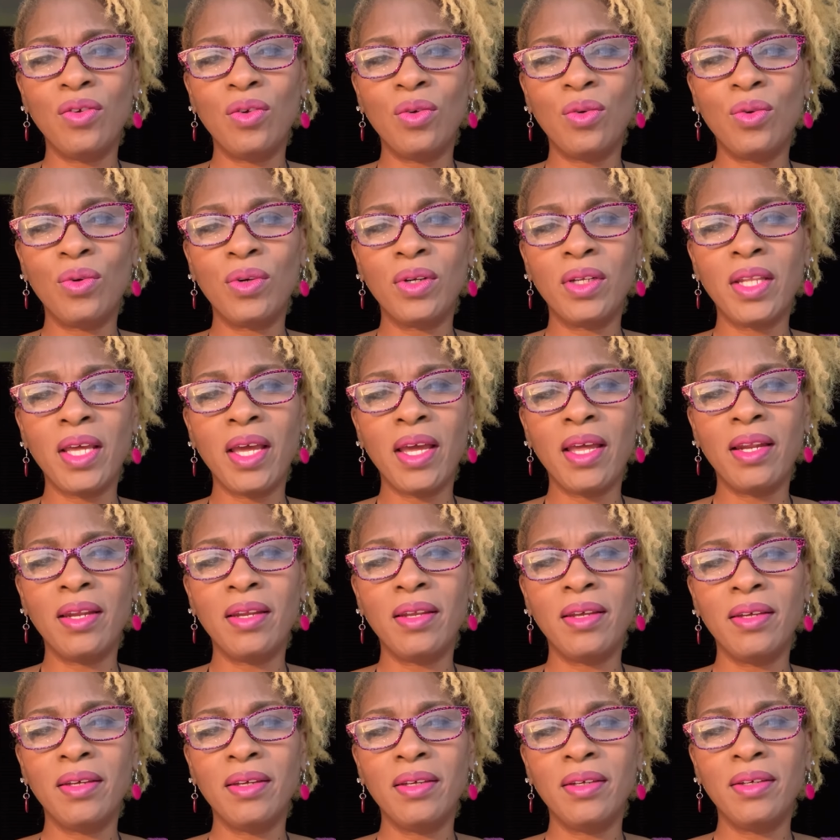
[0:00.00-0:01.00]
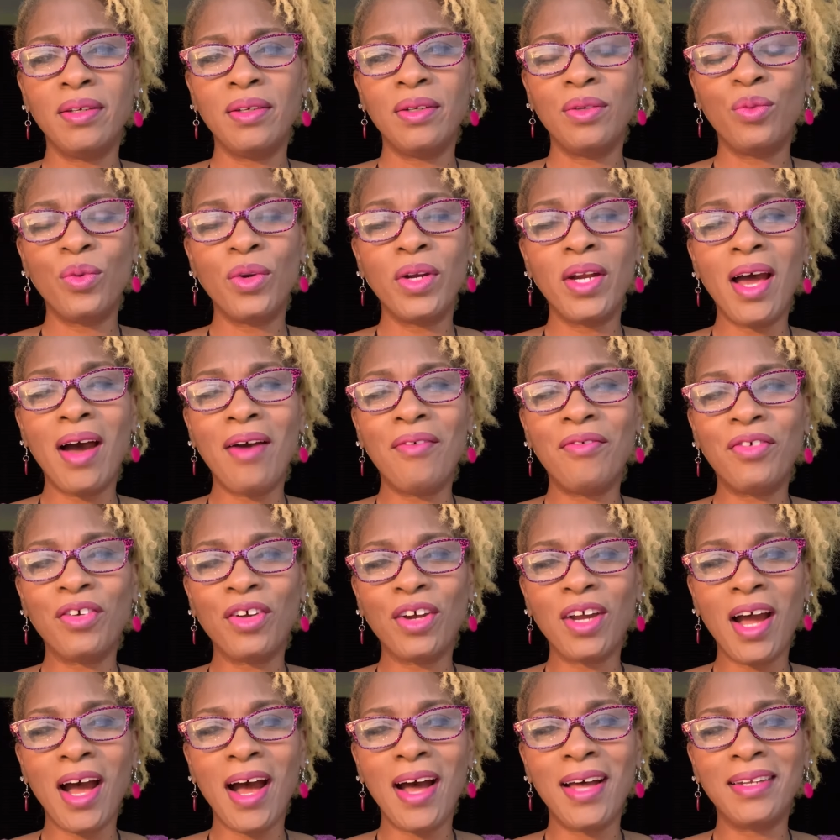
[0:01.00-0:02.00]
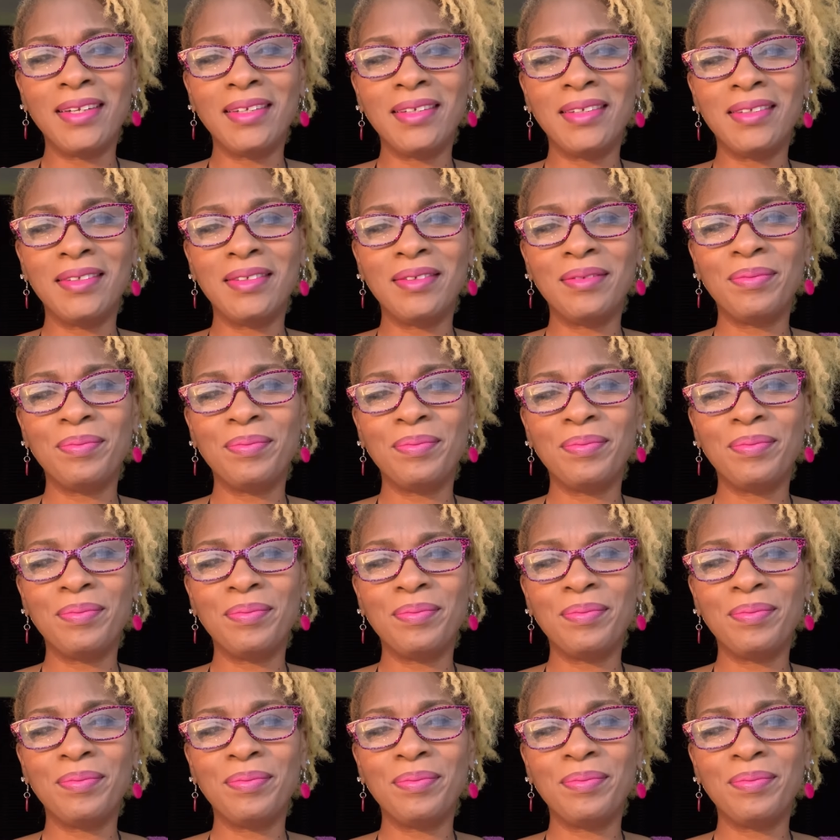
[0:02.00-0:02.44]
Lord, that we're not forgotten.